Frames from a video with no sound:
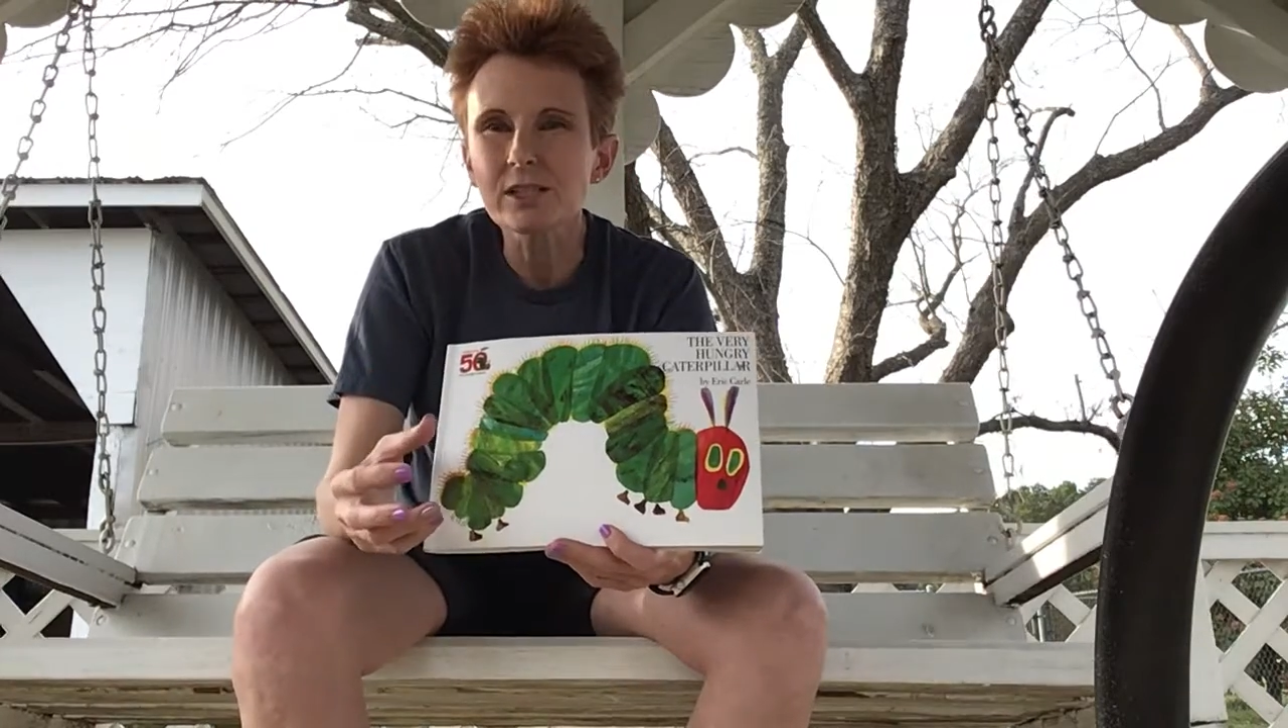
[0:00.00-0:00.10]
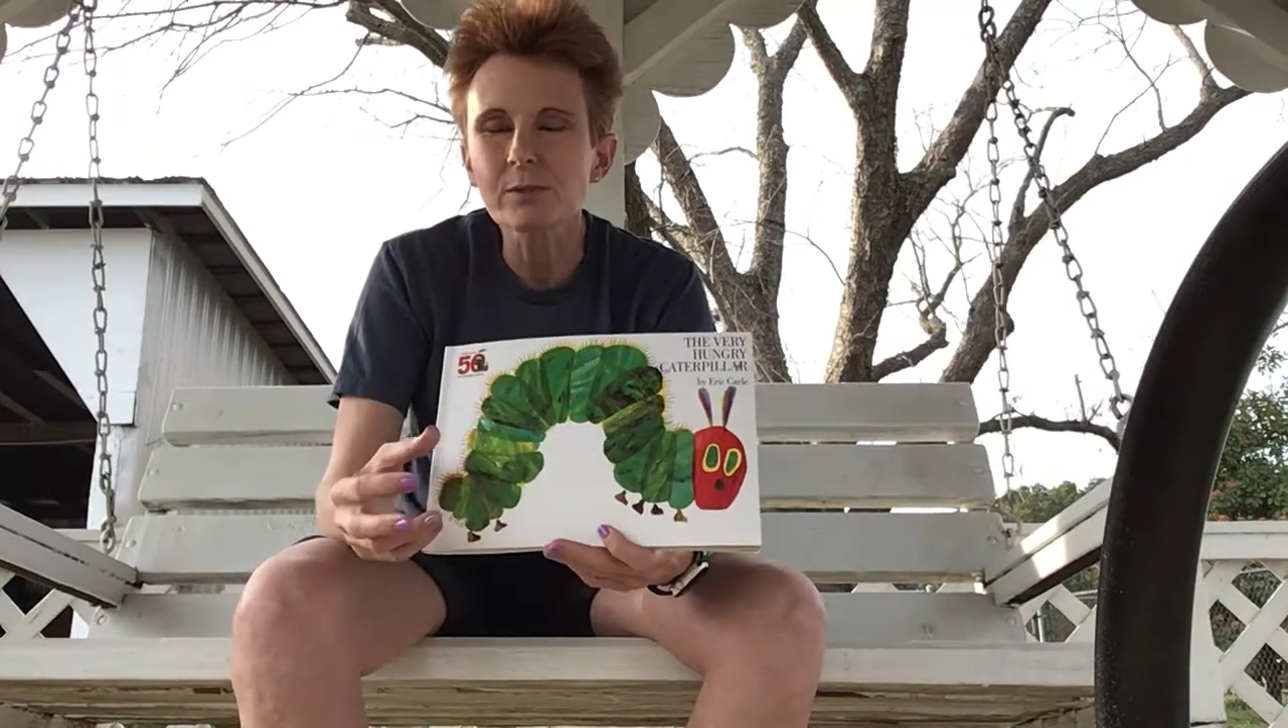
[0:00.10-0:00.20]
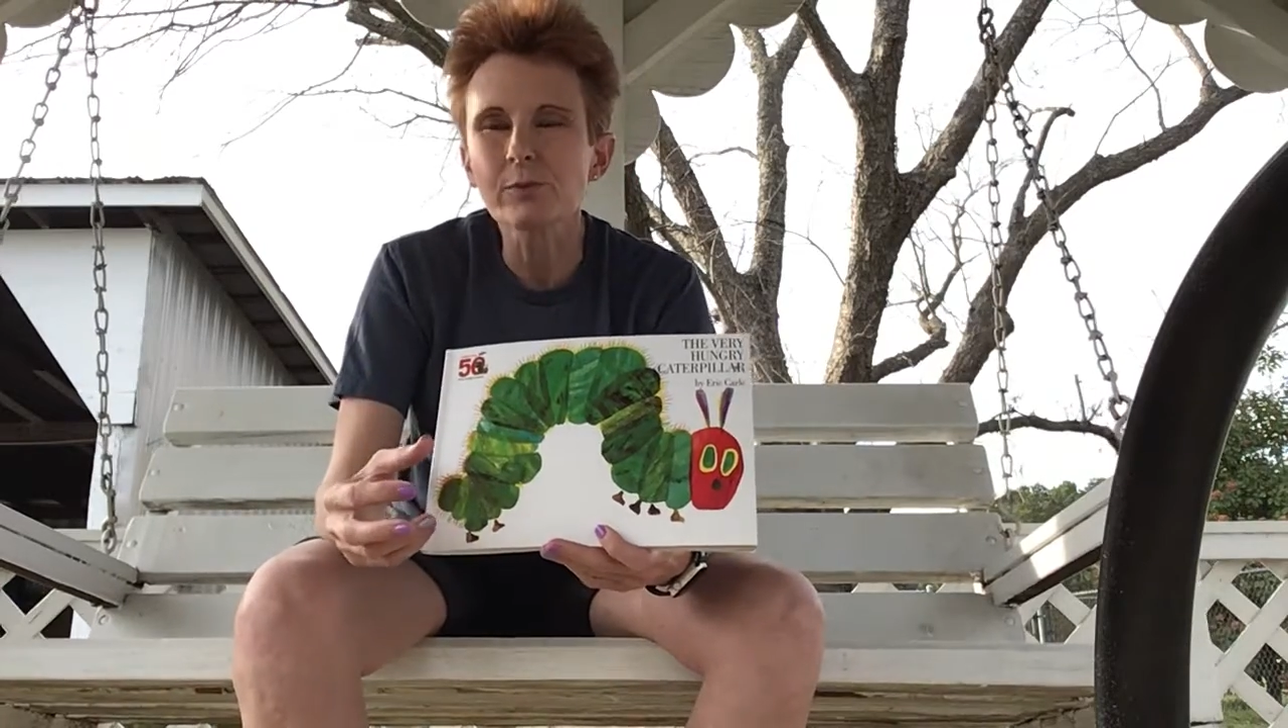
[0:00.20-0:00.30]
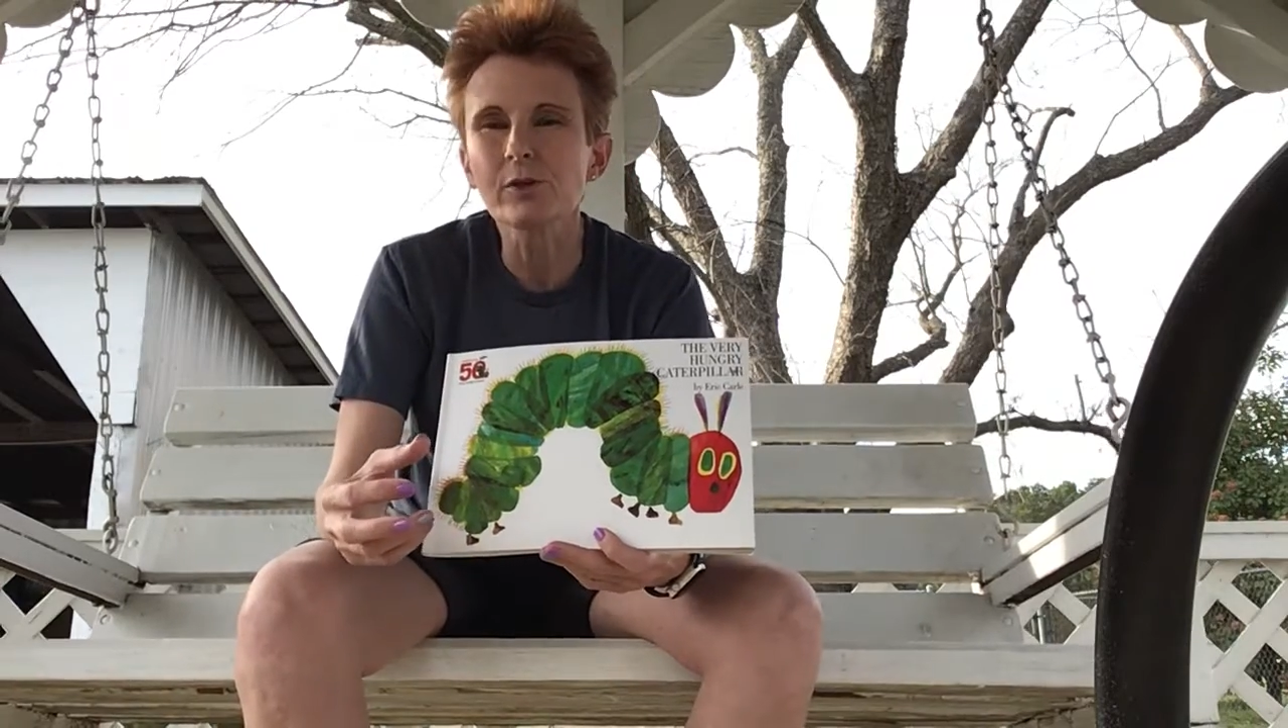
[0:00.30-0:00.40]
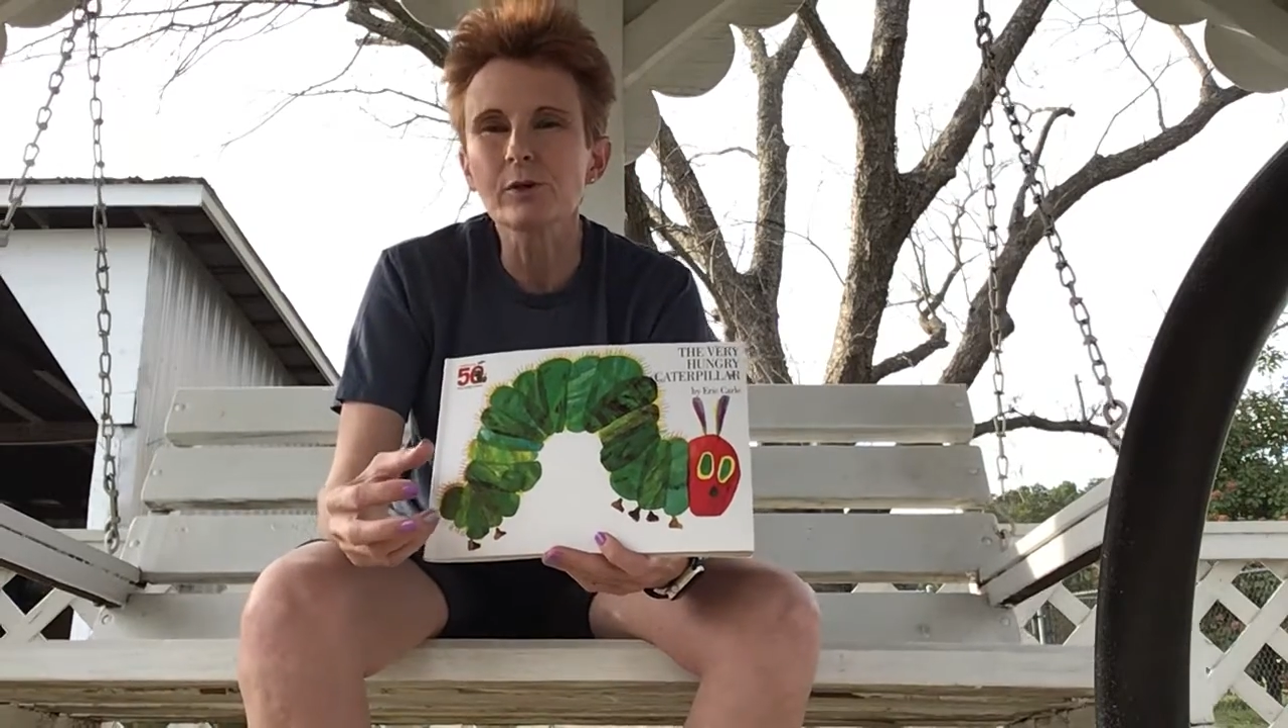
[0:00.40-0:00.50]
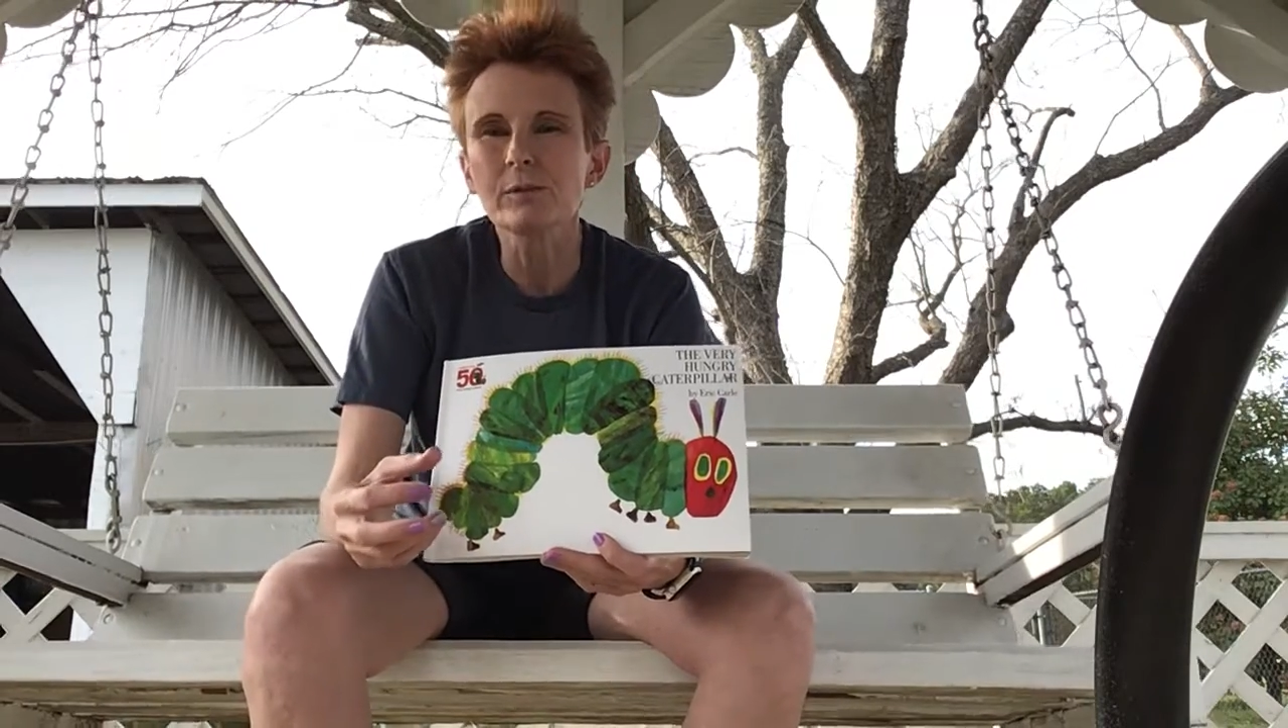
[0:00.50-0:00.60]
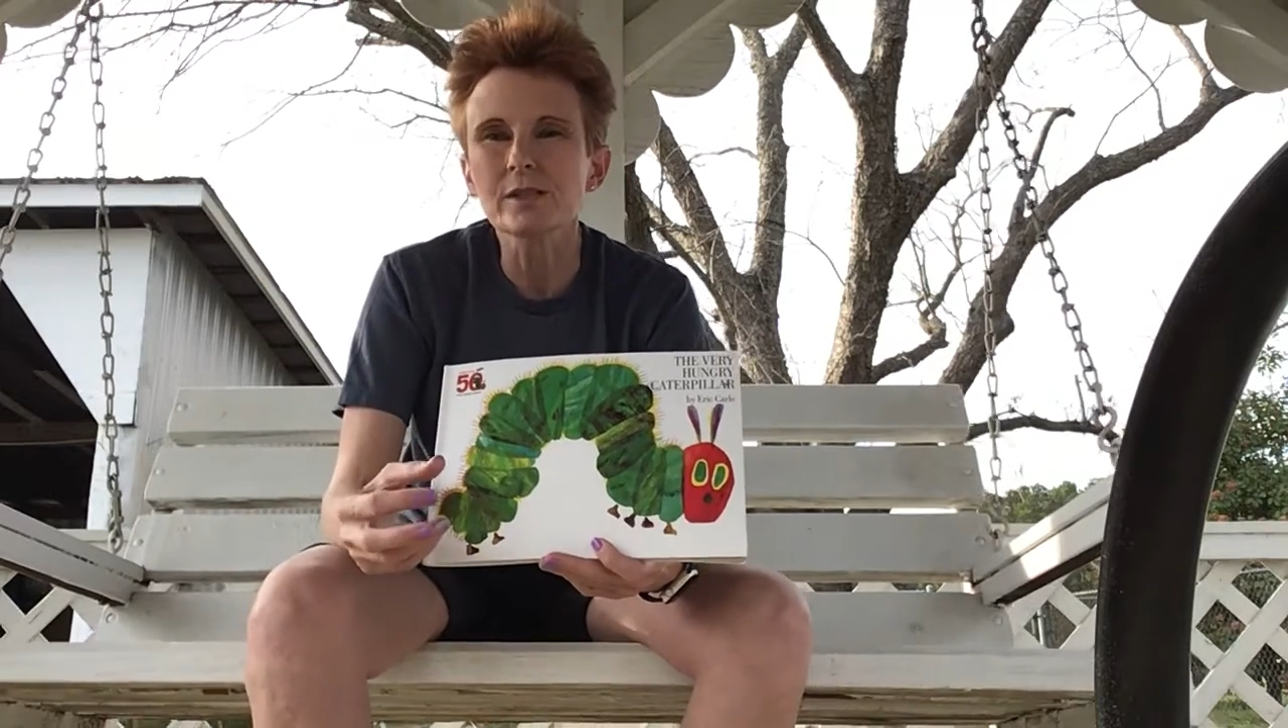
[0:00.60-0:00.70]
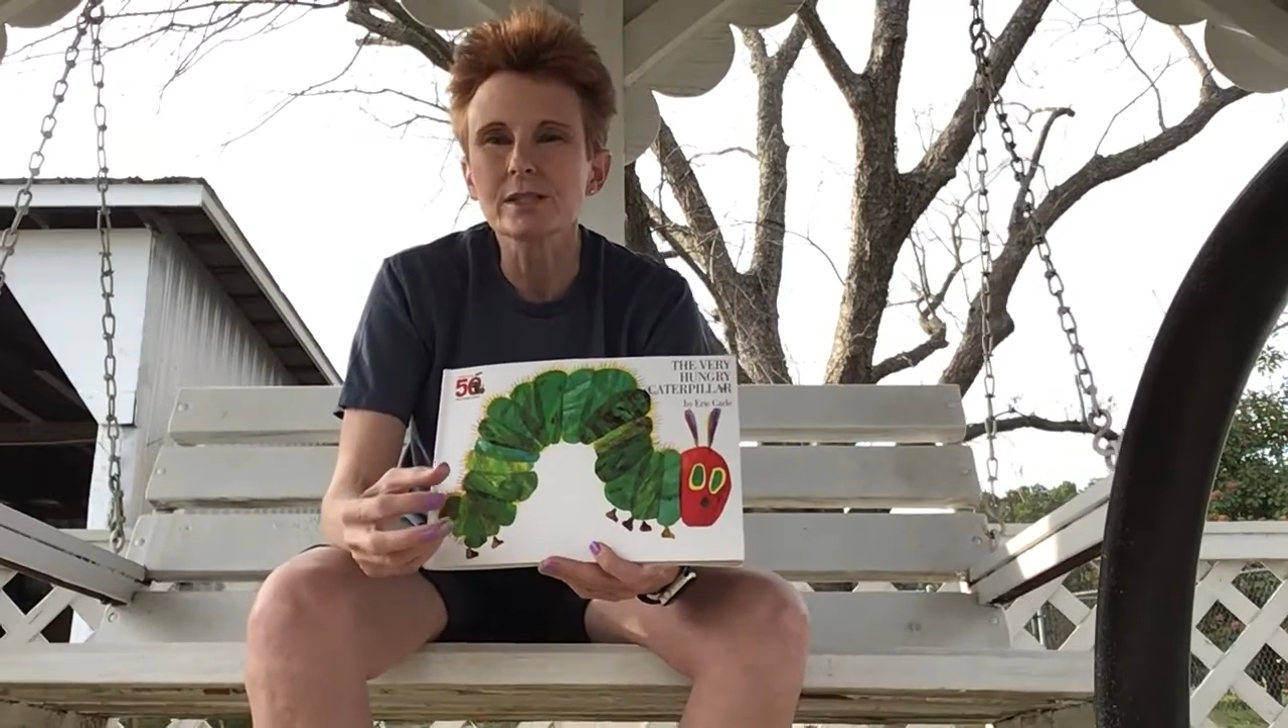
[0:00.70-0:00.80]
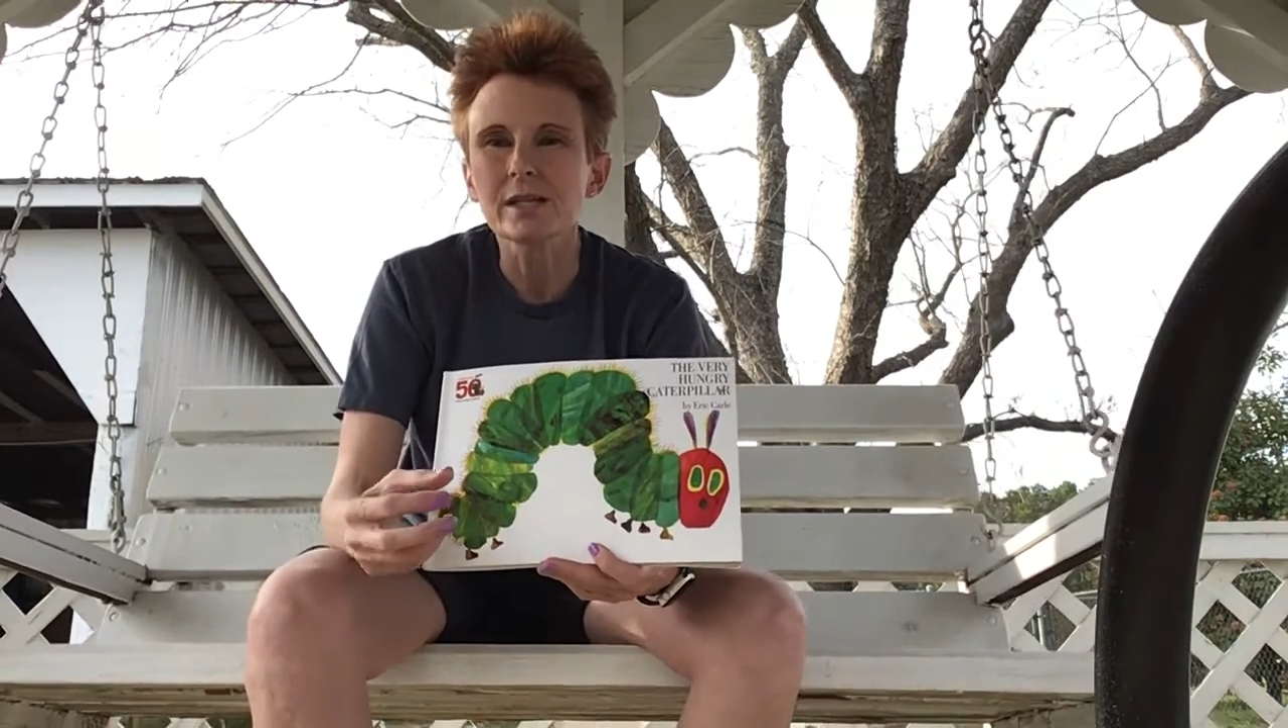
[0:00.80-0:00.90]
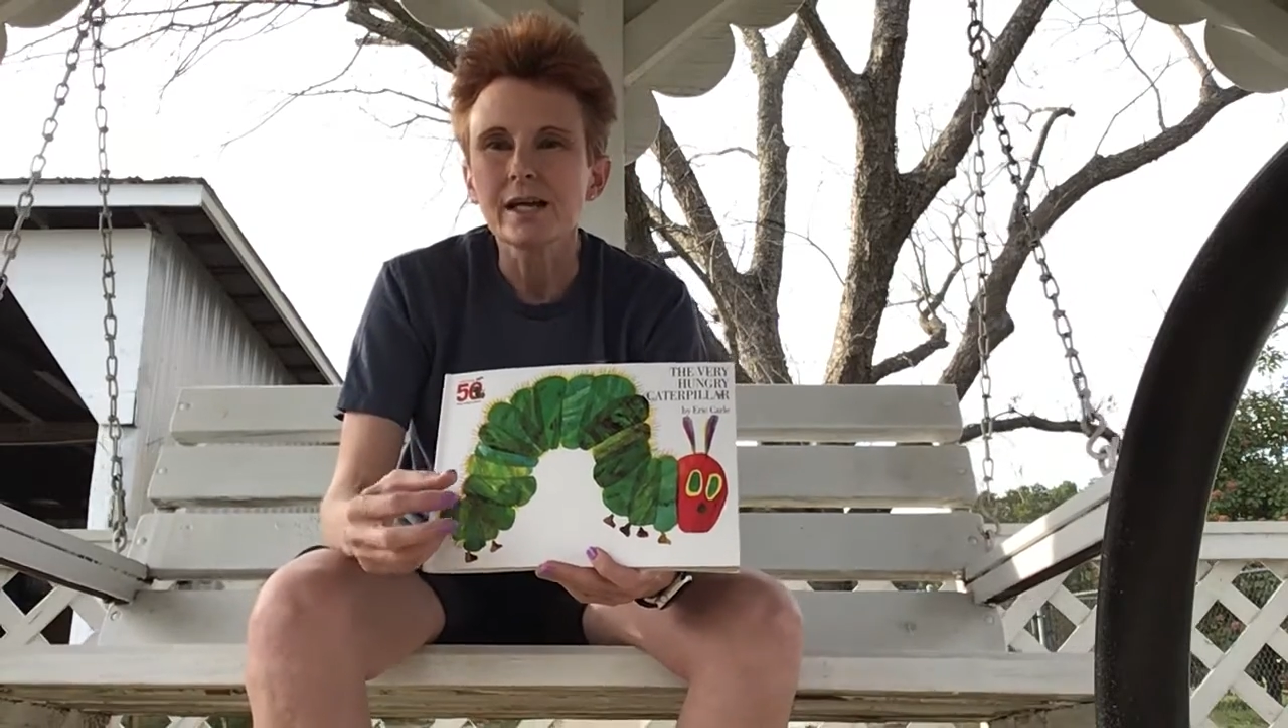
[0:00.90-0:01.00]

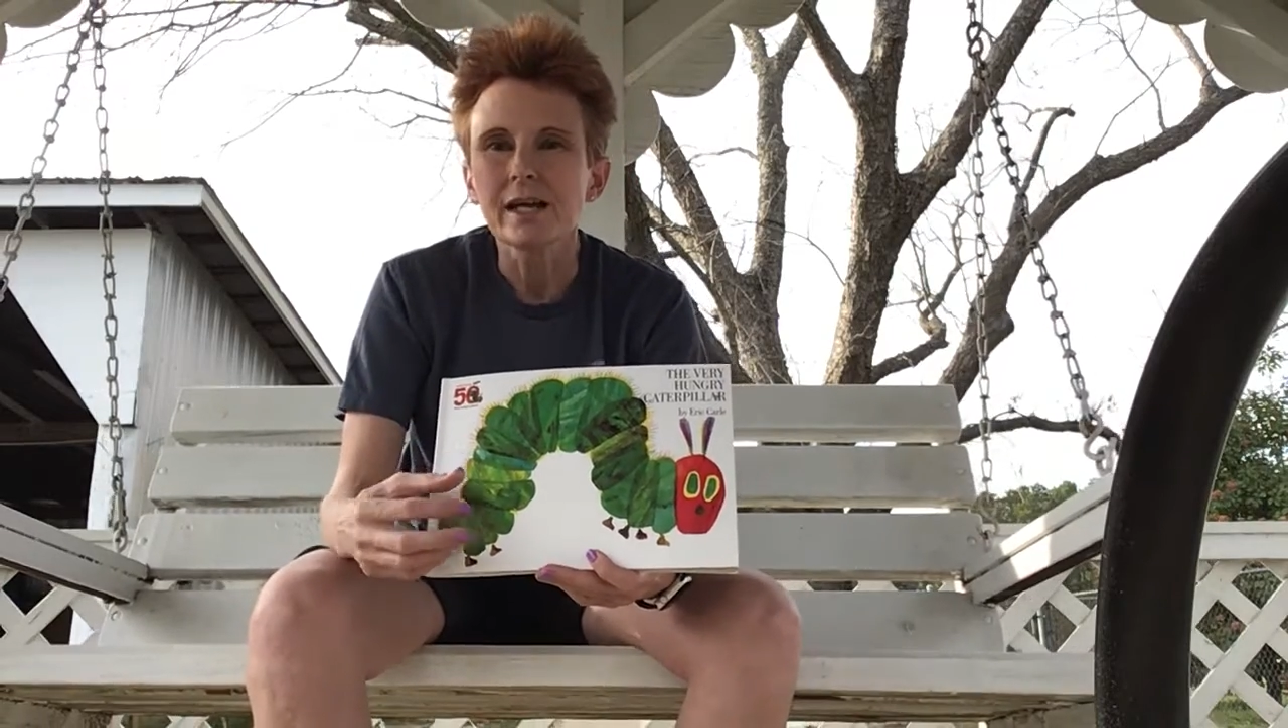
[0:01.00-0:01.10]
experiments